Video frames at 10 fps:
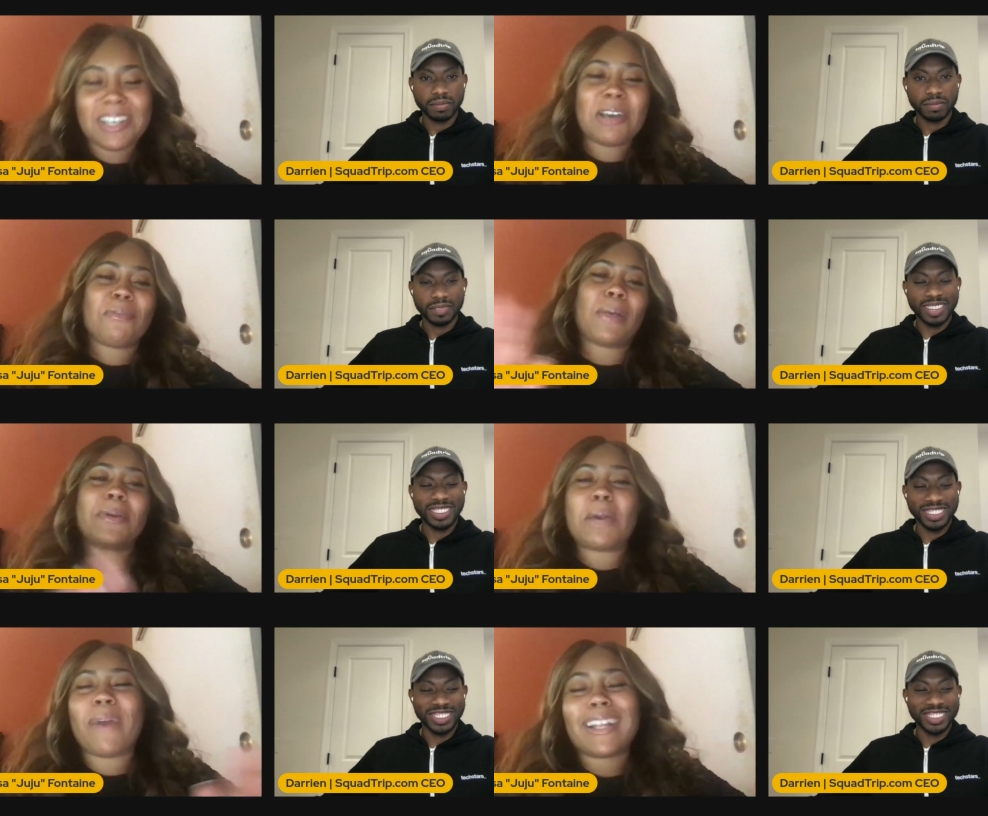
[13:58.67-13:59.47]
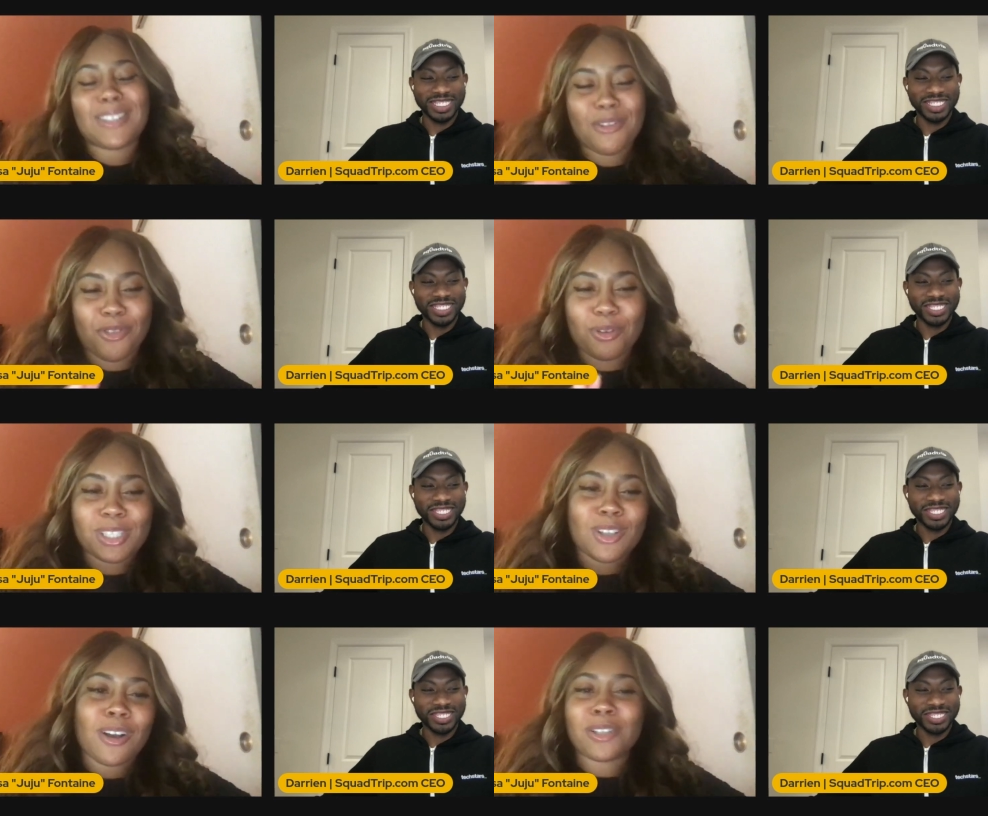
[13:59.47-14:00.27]
Speaker 1: But let me get back to the focus,
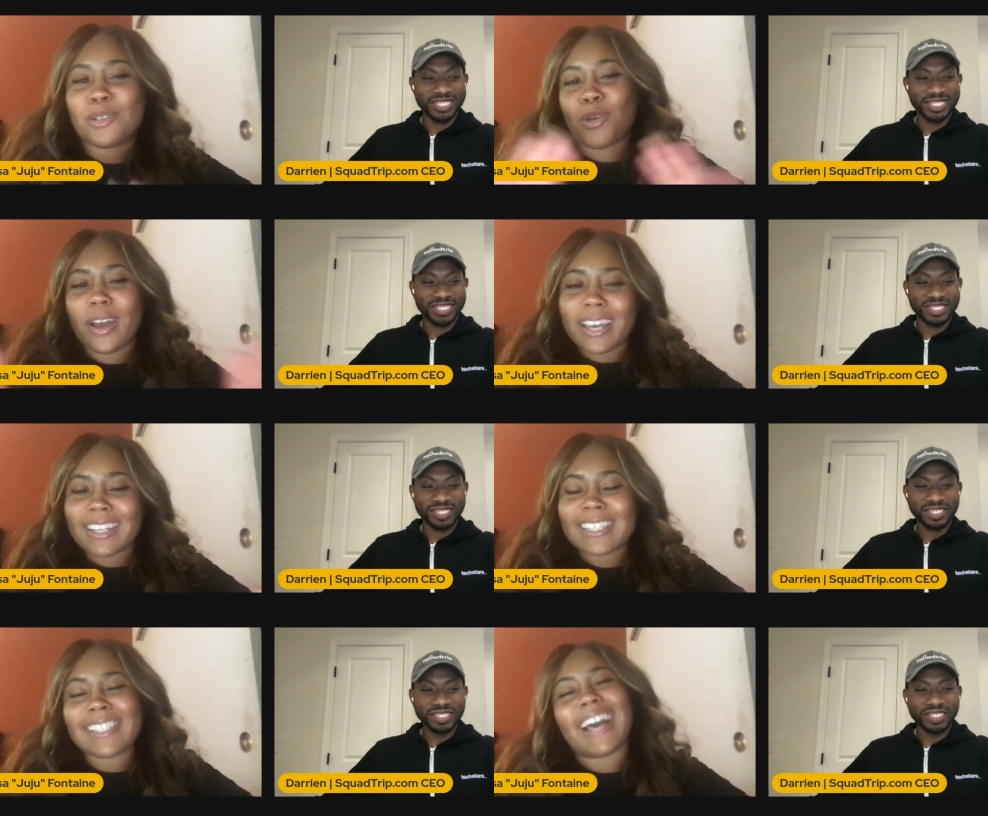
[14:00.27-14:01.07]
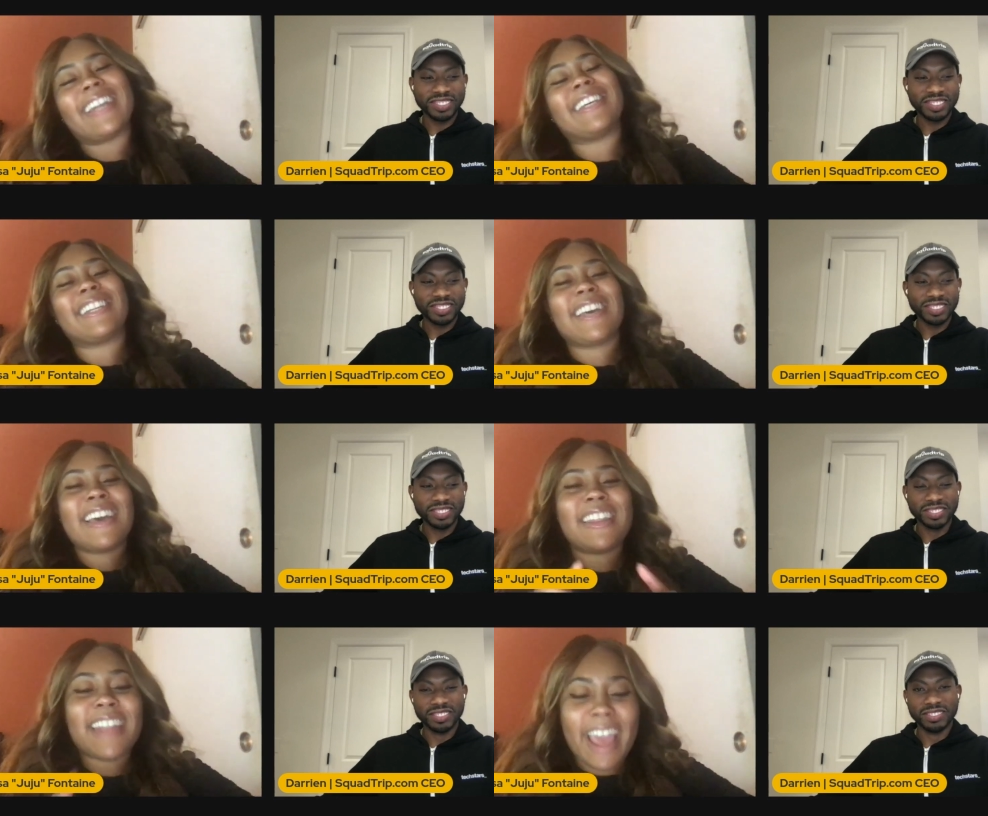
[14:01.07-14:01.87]
y'all, because you know I get excited.
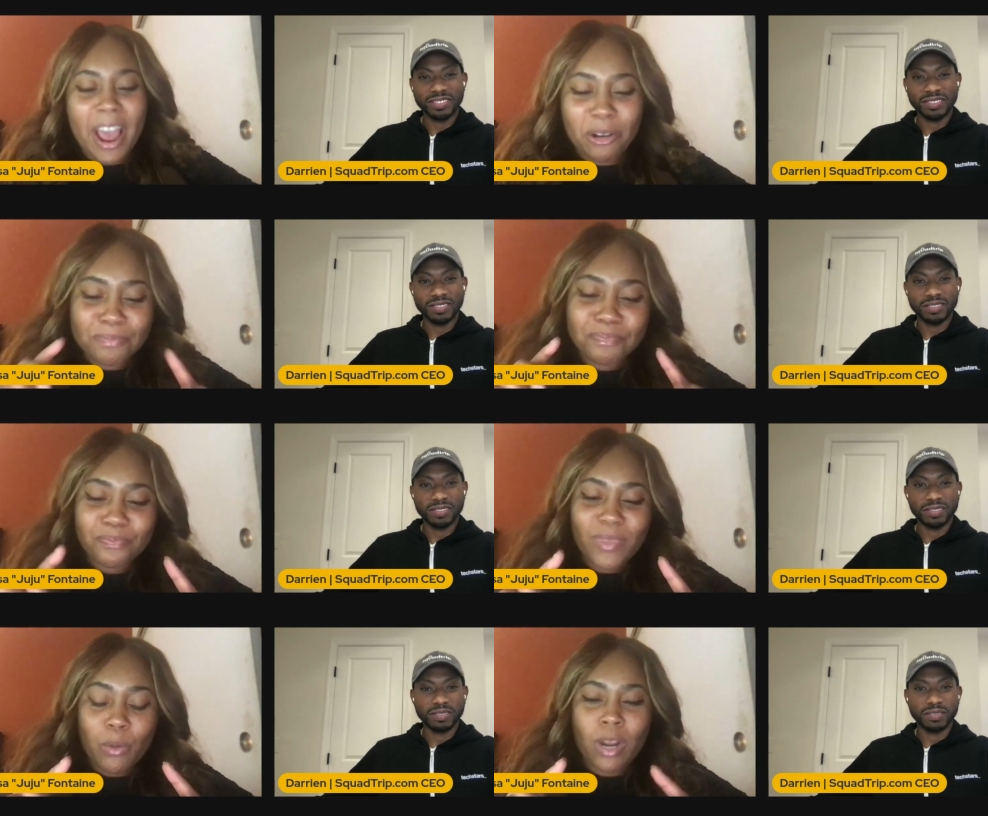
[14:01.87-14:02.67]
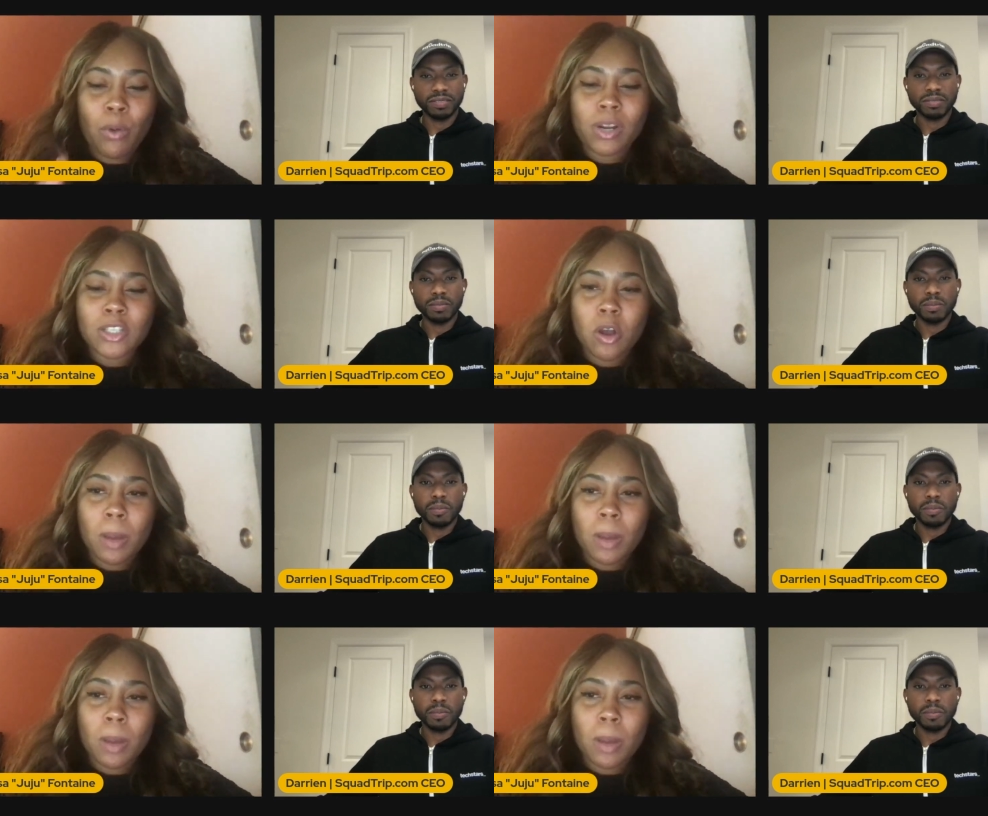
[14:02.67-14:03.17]
Now, what I want to talk